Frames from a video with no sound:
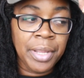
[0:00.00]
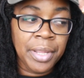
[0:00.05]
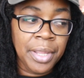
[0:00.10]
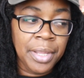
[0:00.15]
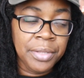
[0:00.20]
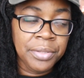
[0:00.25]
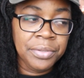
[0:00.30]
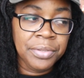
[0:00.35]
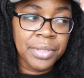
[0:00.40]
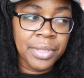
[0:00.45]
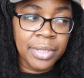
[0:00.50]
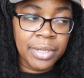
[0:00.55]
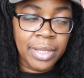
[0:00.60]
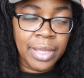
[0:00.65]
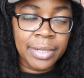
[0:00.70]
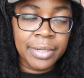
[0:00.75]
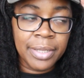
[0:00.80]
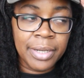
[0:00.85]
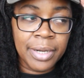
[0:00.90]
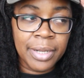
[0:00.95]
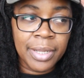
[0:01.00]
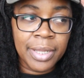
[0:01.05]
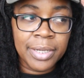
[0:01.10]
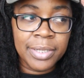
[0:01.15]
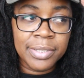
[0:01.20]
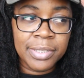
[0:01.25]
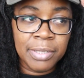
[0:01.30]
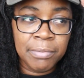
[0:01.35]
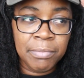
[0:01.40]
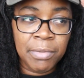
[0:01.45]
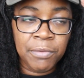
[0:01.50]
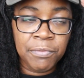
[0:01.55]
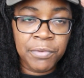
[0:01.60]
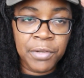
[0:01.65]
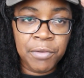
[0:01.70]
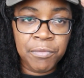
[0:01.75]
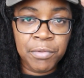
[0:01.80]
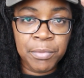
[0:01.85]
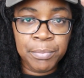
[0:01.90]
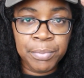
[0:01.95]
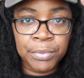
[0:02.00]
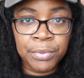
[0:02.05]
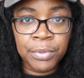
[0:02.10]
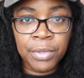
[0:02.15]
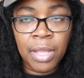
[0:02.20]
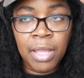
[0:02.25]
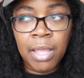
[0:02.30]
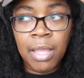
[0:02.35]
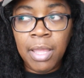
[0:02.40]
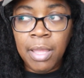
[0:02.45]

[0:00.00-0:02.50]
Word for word: I can't say it like that. I got to say my favorite book.